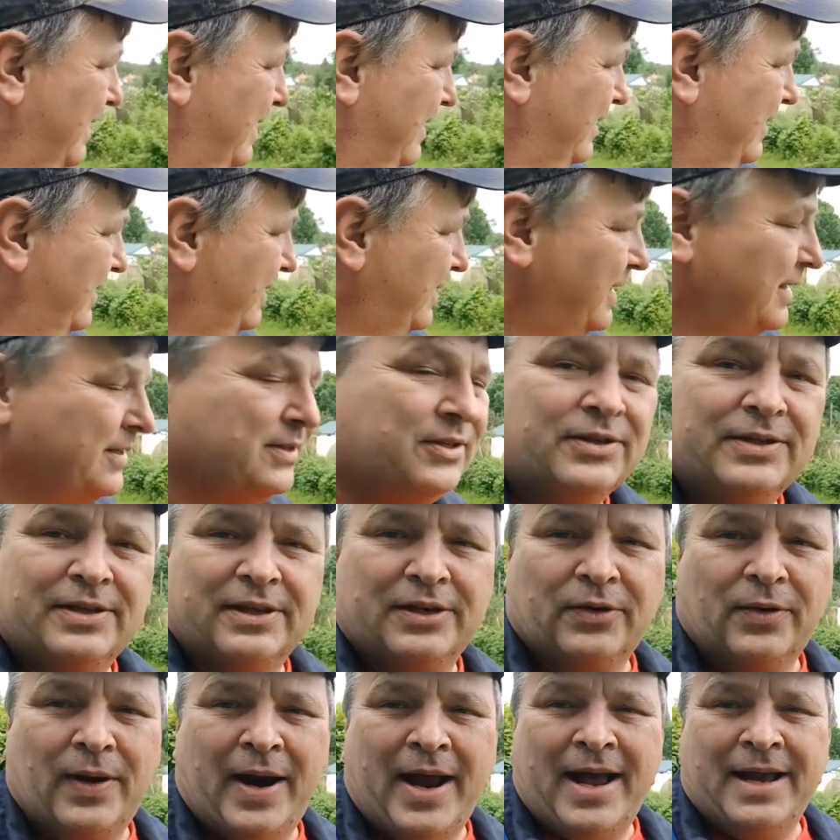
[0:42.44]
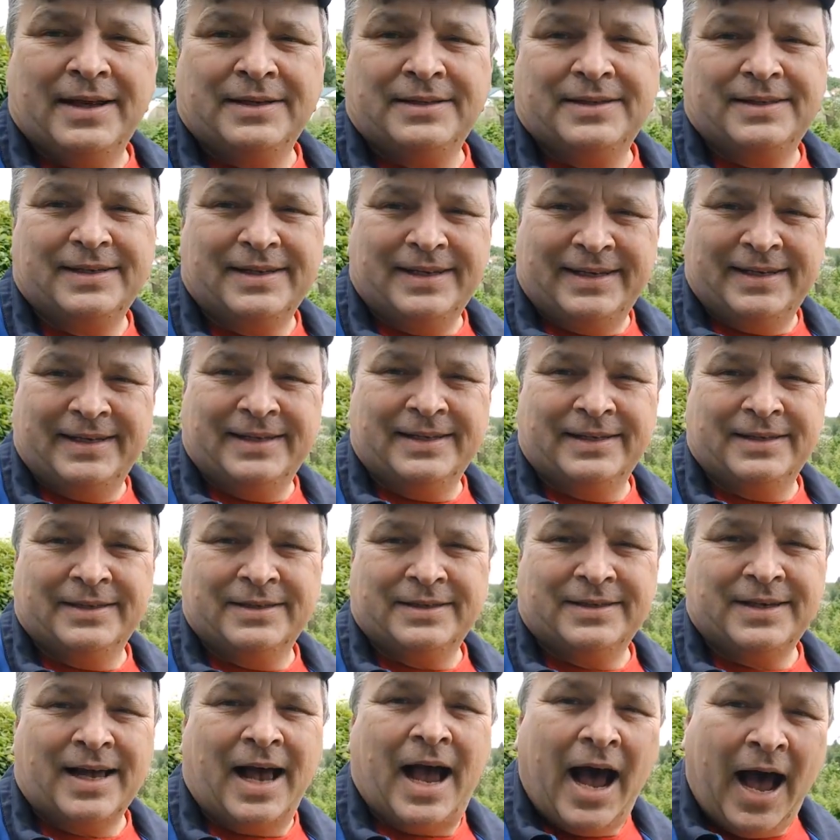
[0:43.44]
Since the grass
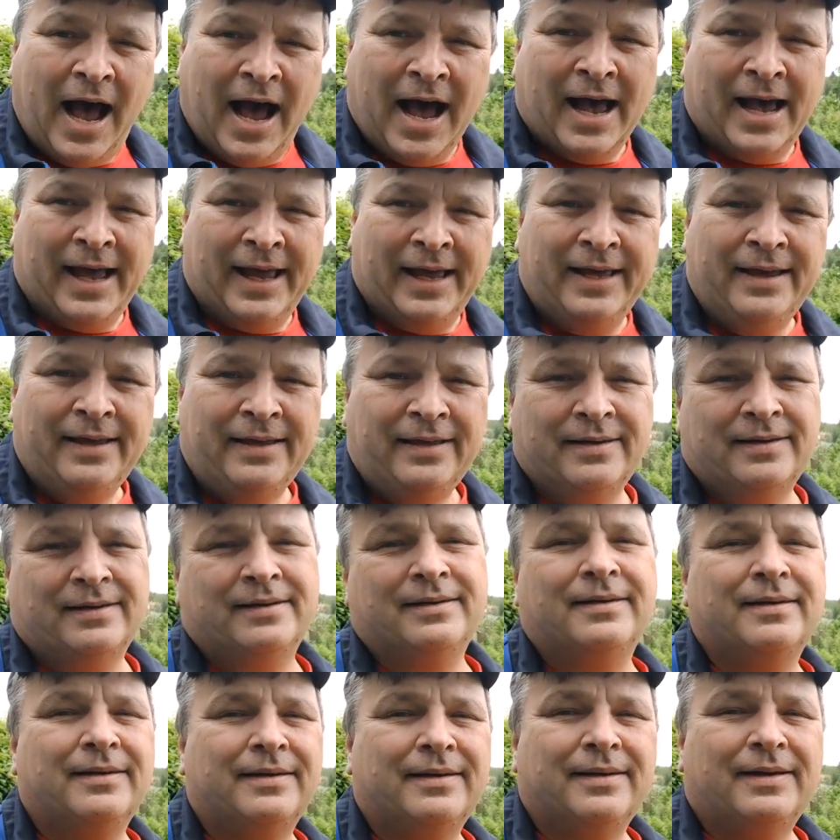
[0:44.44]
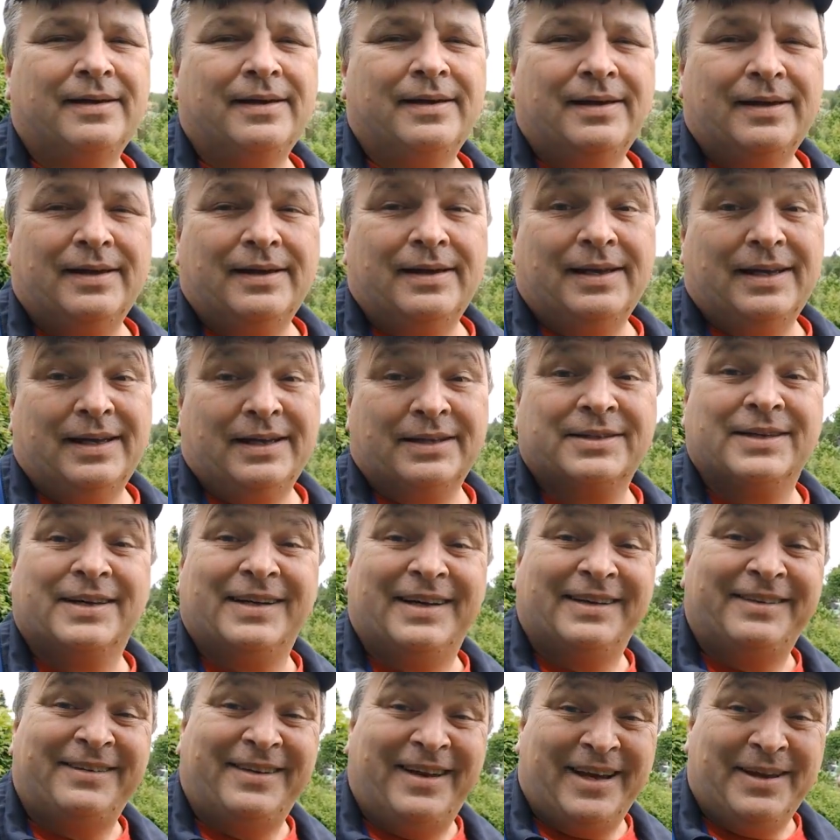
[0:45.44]
is high, it's going
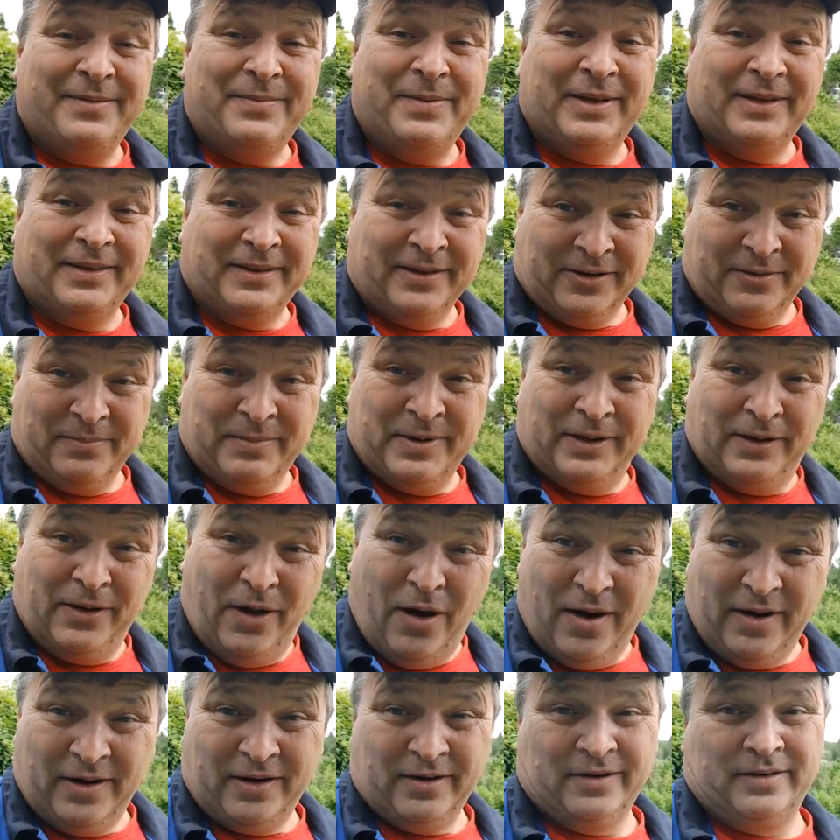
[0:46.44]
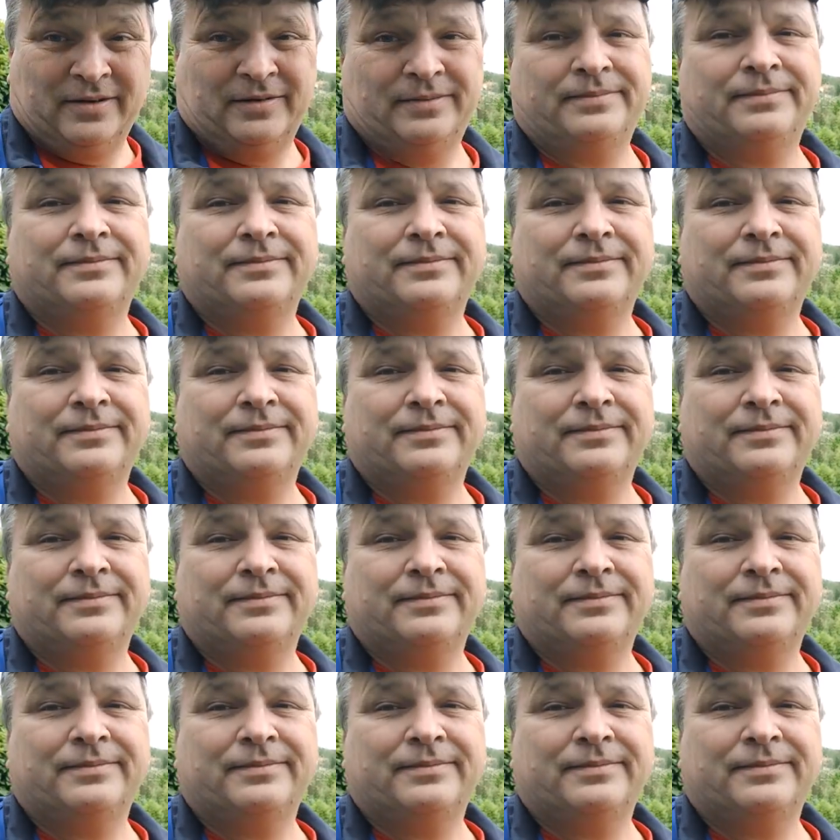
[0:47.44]
to take me a little bit longer.